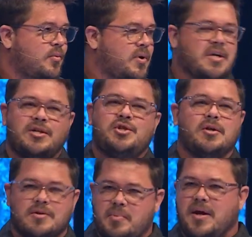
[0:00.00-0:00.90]
which I
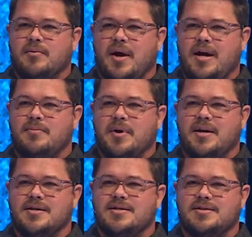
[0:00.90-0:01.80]
shouldn't be, right?
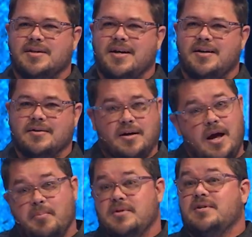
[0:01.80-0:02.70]
Because it's like it
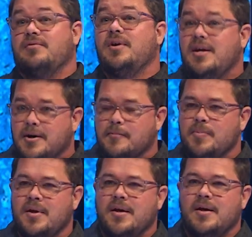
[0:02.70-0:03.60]
happens every year.
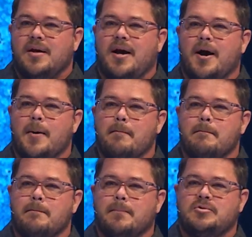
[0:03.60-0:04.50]

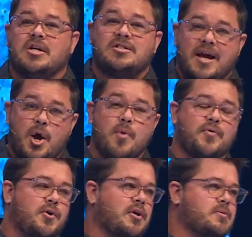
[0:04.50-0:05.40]
Um, just like Hope
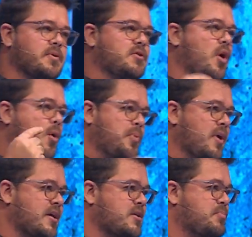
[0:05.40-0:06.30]
for Christmas. So I hope
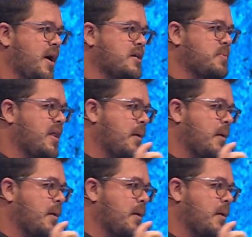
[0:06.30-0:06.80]
you're not surprised by